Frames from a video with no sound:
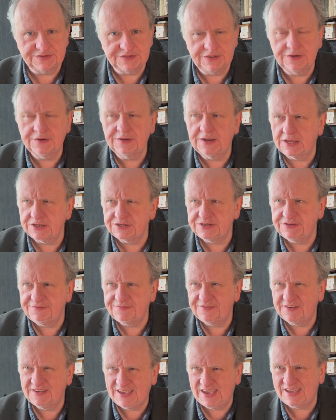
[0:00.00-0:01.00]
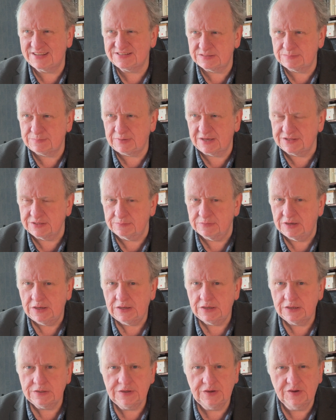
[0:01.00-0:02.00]
that you can actually forget about them?
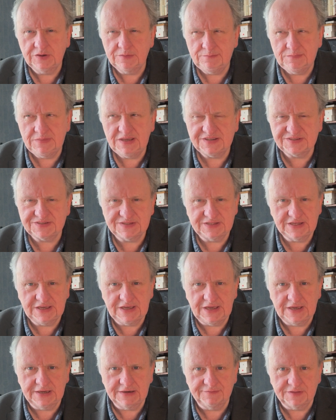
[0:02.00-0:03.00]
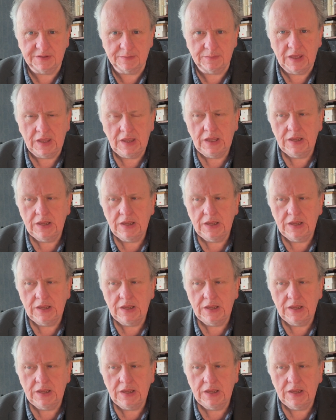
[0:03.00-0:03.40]
You can miss thinking of them.